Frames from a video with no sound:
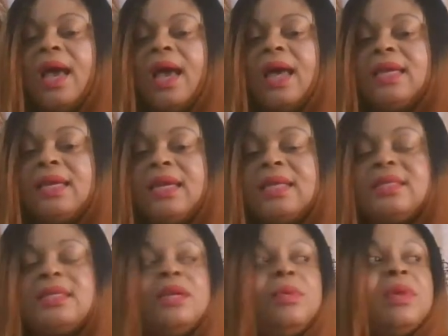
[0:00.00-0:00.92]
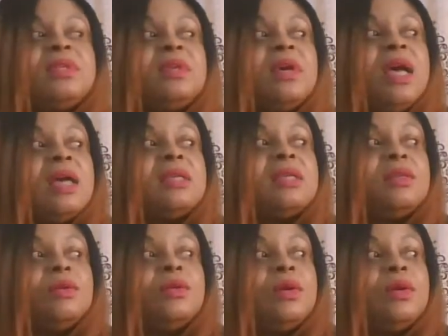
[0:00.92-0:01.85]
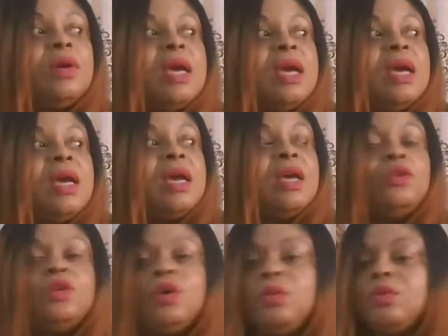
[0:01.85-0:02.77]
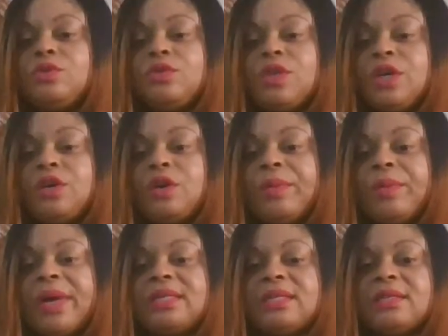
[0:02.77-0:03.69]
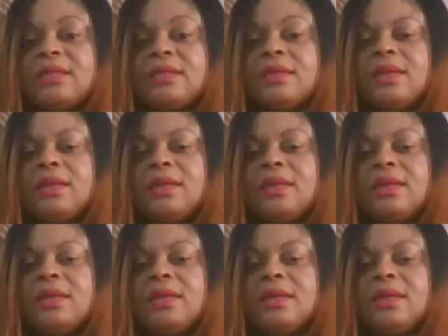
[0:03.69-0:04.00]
And the next thing the person asks you, do you want to take your bath?